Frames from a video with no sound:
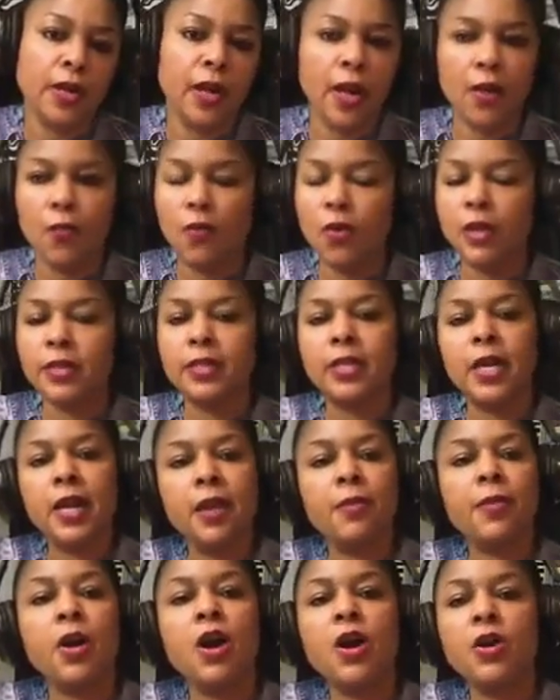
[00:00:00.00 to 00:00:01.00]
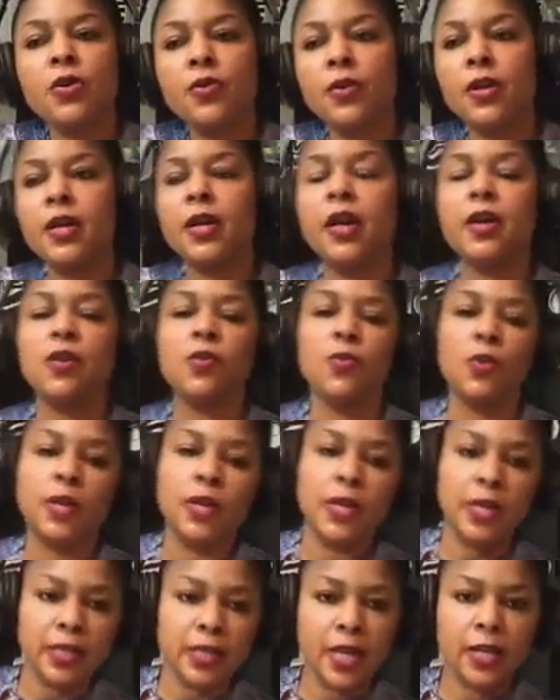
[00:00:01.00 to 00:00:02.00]
At one day, I'm hungry. I don't want
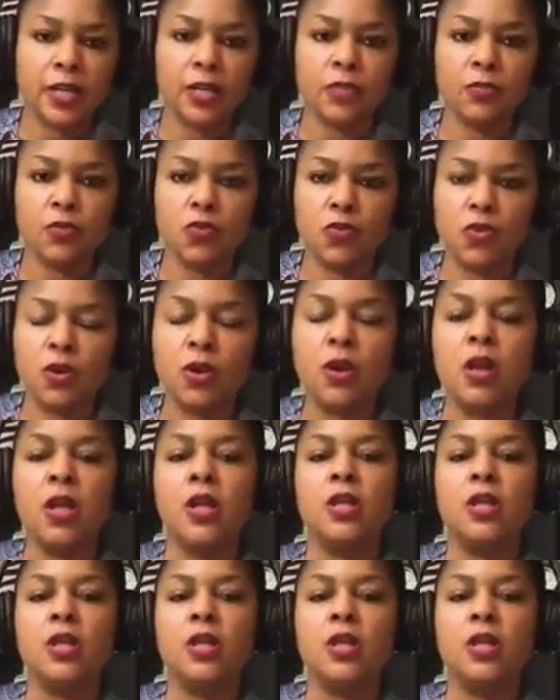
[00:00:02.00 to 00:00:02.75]
to eat that anymore.